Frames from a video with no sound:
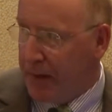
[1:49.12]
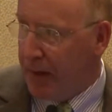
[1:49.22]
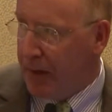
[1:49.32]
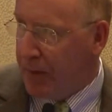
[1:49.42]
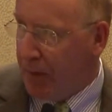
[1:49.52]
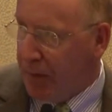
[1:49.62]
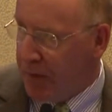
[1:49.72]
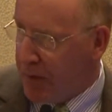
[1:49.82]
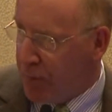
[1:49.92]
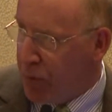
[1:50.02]

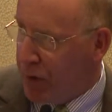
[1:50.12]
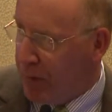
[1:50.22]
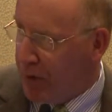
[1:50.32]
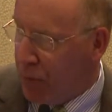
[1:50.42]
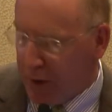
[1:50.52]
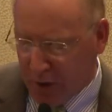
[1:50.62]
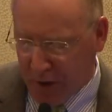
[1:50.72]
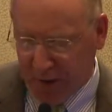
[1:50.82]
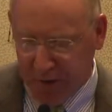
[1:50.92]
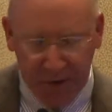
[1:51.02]
this is pretty much what you're
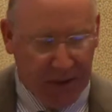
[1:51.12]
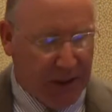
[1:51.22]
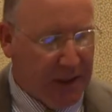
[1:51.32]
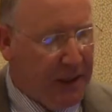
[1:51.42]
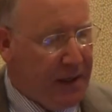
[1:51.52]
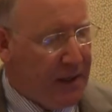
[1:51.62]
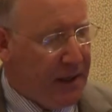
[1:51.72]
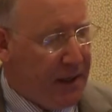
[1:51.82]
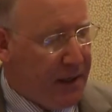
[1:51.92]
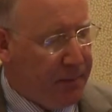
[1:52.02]
going to see.
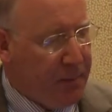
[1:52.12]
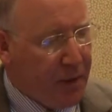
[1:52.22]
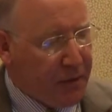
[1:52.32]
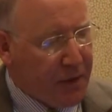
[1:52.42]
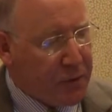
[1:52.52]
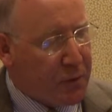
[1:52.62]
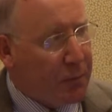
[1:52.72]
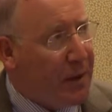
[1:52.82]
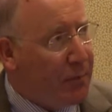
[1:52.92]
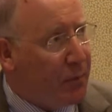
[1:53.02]
These are
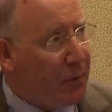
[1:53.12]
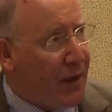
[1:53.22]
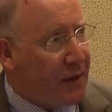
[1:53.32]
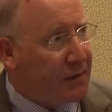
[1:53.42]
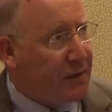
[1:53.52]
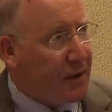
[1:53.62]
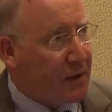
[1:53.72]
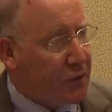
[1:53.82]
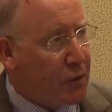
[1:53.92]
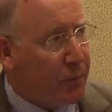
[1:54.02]
the people
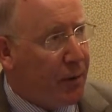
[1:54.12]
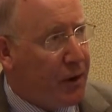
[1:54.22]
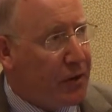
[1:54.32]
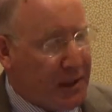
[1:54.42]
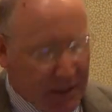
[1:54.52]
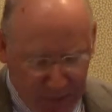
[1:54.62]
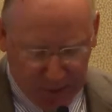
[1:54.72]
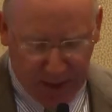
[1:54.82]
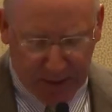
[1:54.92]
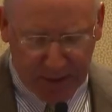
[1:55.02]
that took part in
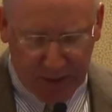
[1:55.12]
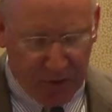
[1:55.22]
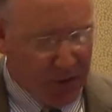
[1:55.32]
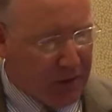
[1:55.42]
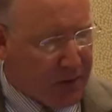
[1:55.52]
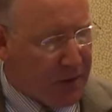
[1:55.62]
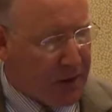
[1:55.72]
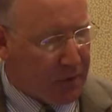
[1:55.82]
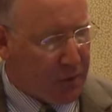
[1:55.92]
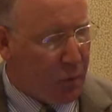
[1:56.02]
the guidelines. You can
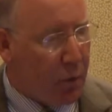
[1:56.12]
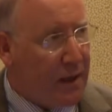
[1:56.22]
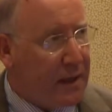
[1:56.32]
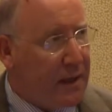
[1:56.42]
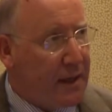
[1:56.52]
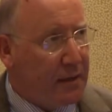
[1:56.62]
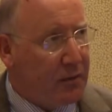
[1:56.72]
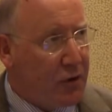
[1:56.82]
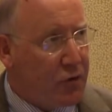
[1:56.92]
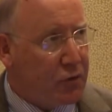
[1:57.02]
see it's quite a
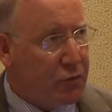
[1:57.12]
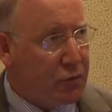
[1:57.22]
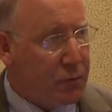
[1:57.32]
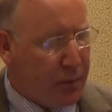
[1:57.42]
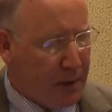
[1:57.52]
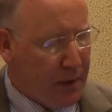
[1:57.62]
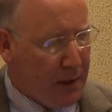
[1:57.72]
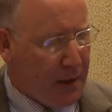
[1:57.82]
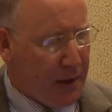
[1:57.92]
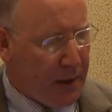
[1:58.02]
large group,
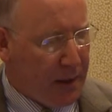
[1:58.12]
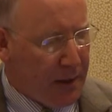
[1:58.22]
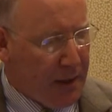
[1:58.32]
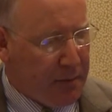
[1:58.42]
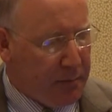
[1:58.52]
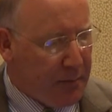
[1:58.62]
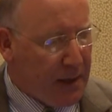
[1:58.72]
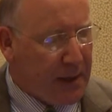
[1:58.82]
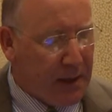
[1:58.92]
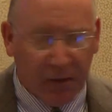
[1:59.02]
and
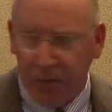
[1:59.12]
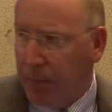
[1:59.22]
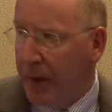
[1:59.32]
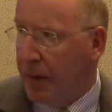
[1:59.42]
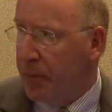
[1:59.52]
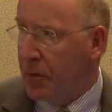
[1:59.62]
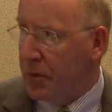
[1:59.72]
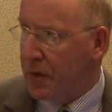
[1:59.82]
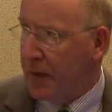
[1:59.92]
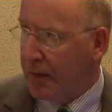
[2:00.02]
many of the
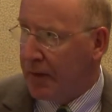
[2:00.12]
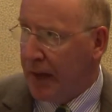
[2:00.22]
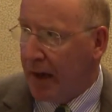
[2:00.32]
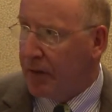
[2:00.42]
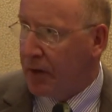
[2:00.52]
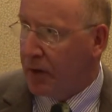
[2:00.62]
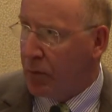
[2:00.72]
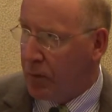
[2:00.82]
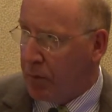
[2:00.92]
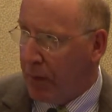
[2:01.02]
papers that the
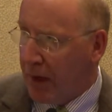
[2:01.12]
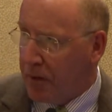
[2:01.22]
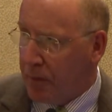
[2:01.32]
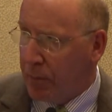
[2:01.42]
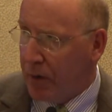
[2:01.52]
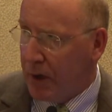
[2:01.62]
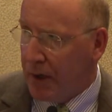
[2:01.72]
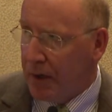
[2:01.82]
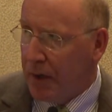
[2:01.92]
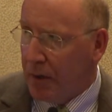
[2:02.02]
evidence was based
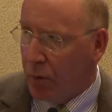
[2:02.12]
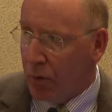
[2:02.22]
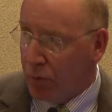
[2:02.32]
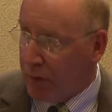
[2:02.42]
upon were